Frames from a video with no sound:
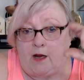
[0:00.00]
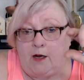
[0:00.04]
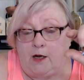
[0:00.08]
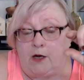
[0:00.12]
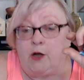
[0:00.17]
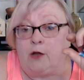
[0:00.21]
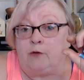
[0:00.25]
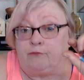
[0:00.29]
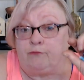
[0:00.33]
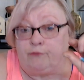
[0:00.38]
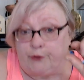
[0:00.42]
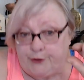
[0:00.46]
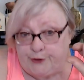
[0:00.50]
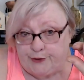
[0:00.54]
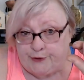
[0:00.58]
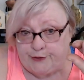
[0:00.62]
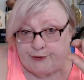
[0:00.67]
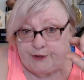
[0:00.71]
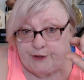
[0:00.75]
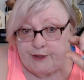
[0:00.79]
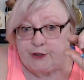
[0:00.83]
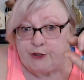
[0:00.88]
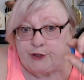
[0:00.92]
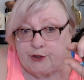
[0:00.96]

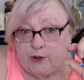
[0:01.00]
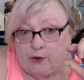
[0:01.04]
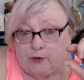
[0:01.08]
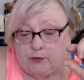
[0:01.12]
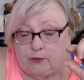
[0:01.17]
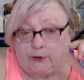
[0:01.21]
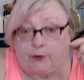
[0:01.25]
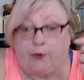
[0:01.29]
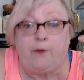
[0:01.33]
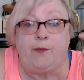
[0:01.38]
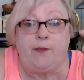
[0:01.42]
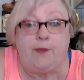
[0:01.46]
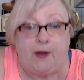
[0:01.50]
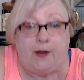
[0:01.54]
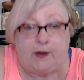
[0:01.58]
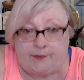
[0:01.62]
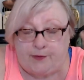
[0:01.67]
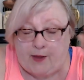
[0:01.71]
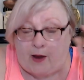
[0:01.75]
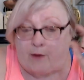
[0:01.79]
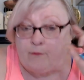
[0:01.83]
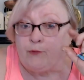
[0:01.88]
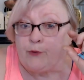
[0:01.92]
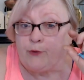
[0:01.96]
reducing shoulder. That,
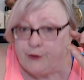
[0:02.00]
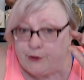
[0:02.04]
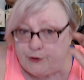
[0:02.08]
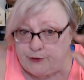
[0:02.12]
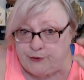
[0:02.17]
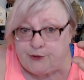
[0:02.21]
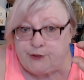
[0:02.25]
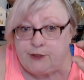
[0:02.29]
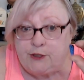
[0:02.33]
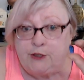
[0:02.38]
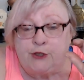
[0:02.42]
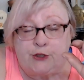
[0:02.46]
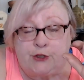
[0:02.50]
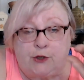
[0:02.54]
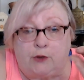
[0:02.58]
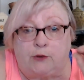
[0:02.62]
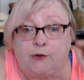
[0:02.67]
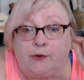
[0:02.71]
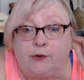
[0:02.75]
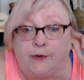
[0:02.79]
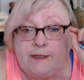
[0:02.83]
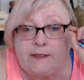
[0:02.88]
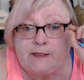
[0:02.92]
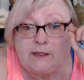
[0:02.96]
that reducing
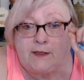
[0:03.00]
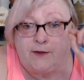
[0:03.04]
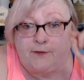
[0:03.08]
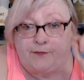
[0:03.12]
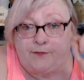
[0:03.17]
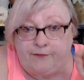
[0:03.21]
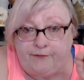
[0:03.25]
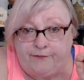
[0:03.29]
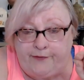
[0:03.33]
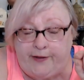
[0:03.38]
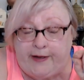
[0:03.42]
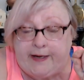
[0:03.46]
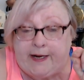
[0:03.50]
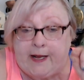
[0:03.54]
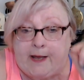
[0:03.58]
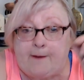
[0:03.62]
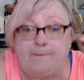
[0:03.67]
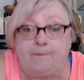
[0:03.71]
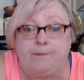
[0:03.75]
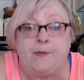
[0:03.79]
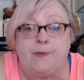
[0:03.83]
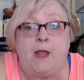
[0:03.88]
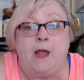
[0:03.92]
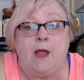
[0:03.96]
shoulder is the fitting
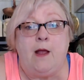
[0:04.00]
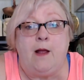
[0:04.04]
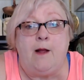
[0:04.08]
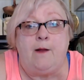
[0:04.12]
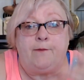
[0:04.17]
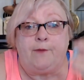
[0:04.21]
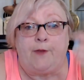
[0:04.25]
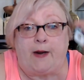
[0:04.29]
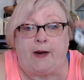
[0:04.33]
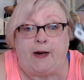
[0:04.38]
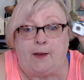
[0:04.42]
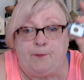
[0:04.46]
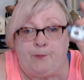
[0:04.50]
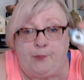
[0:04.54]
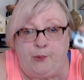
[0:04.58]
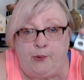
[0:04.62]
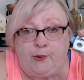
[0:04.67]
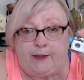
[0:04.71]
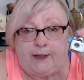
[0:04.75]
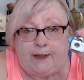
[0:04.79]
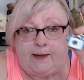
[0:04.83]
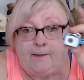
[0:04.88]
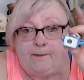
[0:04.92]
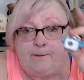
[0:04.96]
that I
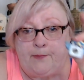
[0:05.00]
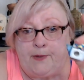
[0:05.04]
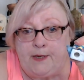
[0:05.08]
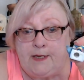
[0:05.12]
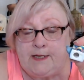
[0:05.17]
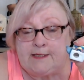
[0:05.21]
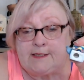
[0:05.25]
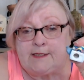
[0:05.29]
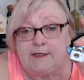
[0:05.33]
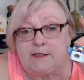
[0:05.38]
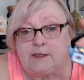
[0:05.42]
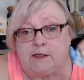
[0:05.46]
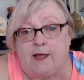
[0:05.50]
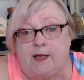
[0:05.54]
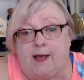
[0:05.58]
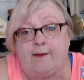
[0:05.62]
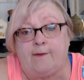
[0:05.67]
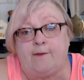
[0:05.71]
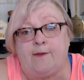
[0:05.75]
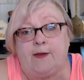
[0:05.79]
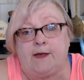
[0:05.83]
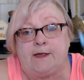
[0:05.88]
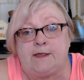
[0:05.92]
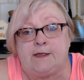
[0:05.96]
put in pieces like
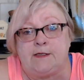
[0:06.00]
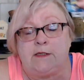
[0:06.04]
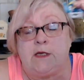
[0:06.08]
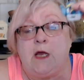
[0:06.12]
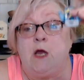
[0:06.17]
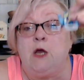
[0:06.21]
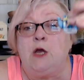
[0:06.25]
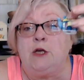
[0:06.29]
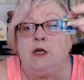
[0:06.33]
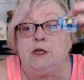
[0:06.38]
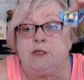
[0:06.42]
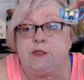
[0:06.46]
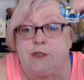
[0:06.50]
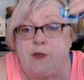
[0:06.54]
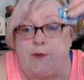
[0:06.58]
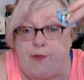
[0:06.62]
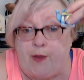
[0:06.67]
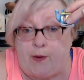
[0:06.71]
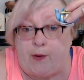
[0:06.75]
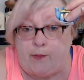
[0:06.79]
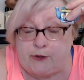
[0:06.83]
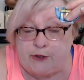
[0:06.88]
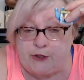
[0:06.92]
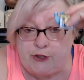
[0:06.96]
this so they
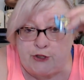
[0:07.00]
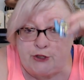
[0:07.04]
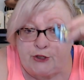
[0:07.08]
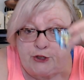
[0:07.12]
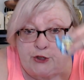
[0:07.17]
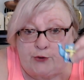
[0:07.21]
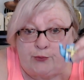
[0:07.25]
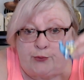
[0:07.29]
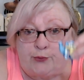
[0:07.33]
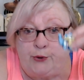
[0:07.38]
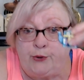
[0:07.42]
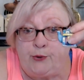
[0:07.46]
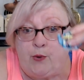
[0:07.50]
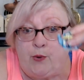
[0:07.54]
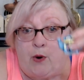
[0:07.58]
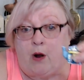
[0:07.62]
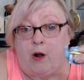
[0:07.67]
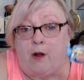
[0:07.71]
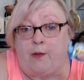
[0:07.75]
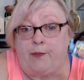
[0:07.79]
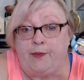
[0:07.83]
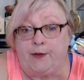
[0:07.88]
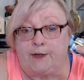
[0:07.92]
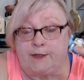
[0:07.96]
will screw
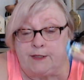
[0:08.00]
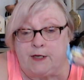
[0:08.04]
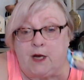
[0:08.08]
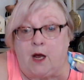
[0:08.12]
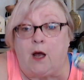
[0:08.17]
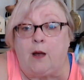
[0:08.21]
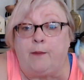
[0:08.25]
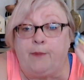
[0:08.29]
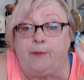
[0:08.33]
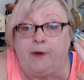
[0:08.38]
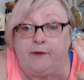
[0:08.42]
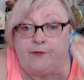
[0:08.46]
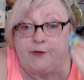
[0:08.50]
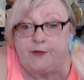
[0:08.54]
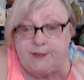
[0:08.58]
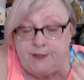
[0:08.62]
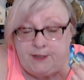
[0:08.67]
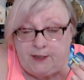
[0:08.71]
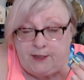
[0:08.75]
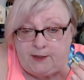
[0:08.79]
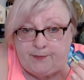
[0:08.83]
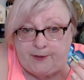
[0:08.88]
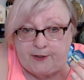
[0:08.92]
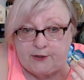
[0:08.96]
on the top of the
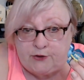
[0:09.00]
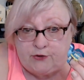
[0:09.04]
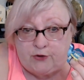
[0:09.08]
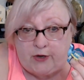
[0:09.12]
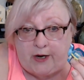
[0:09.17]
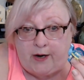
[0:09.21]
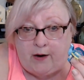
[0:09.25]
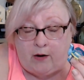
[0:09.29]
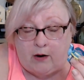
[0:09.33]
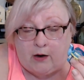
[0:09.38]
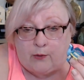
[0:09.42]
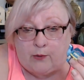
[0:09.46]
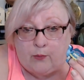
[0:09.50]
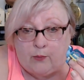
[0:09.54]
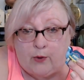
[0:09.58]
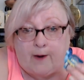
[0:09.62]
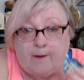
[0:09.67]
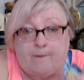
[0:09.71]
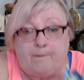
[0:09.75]
tidbit tray hardware.